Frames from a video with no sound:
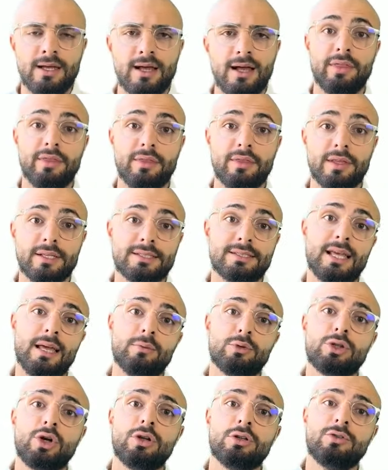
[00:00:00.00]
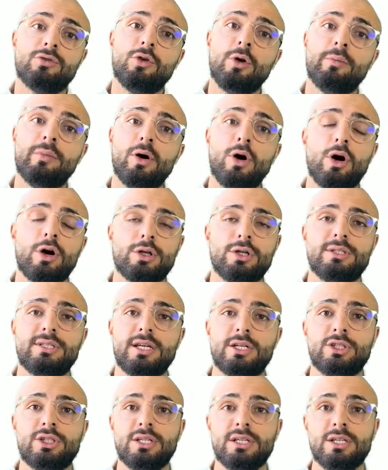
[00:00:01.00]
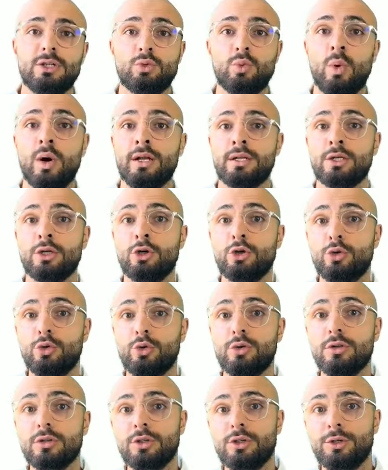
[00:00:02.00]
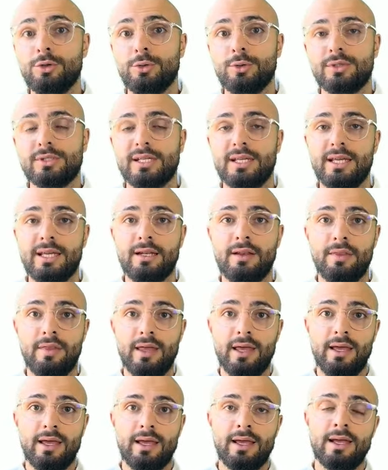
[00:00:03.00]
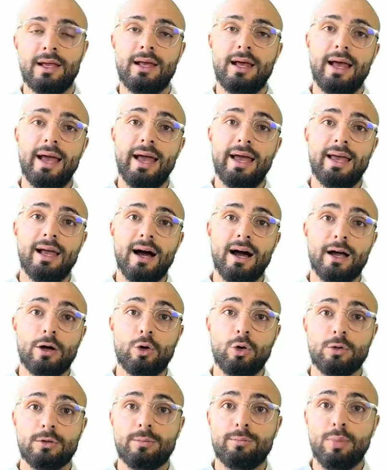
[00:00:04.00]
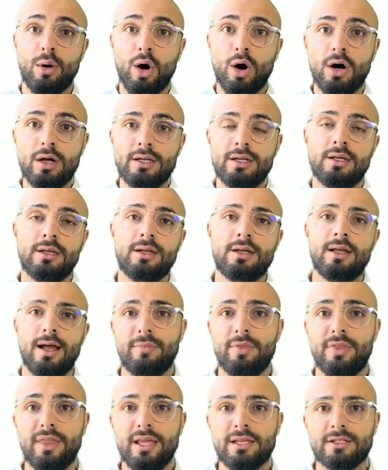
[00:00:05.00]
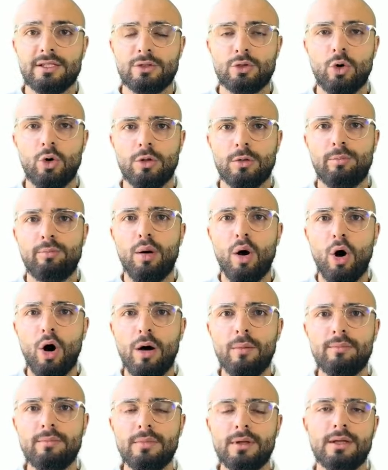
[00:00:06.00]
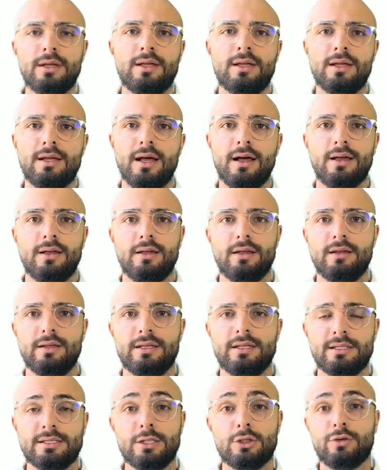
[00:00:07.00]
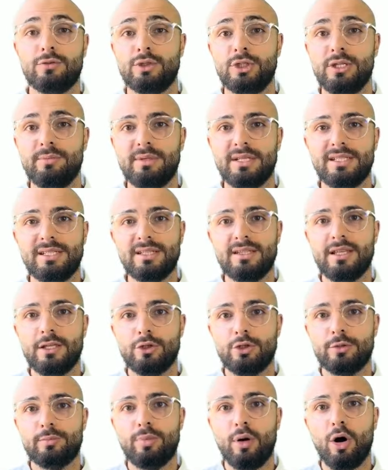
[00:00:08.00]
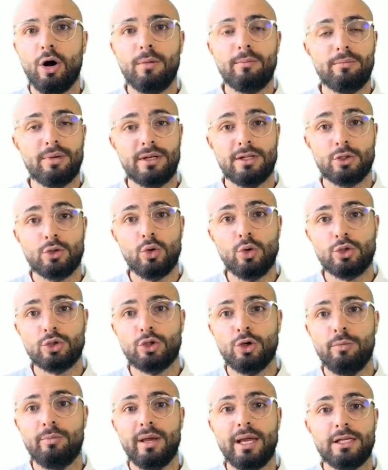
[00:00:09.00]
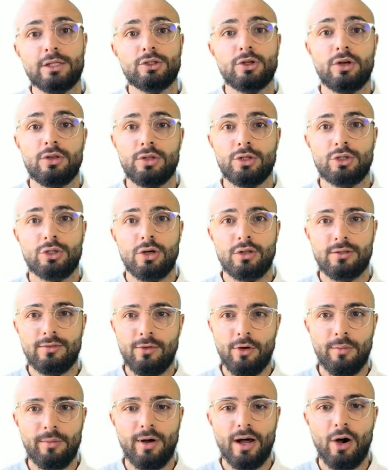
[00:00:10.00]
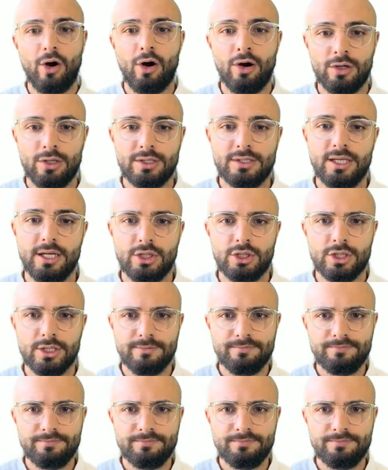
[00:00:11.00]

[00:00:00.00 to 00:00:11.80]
The same transformer architecture is what Google use in their AI called Bard. Theirs is called Palm. Instead of GPT, they use Palm, but it's also based on the transformer architecture.